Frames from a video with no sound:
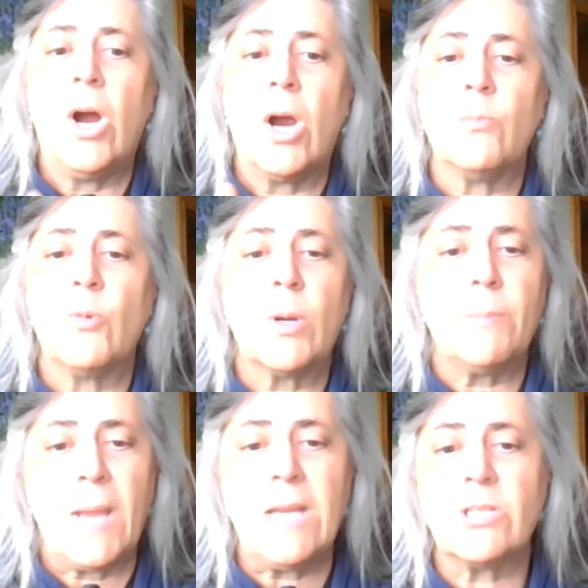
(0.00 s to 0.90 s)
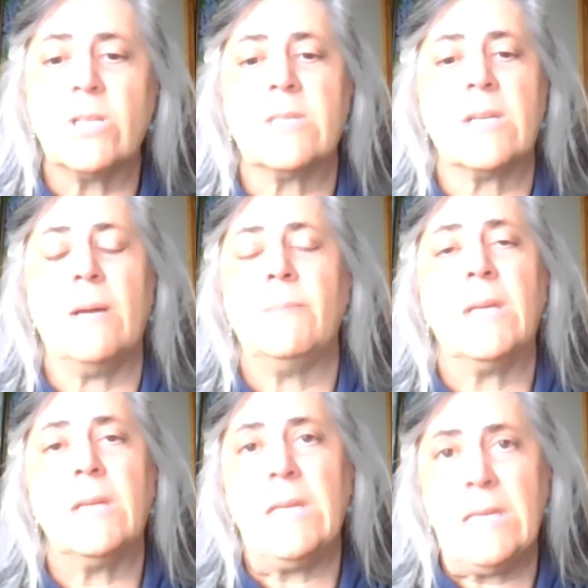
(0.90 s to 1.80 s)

Are more patients coming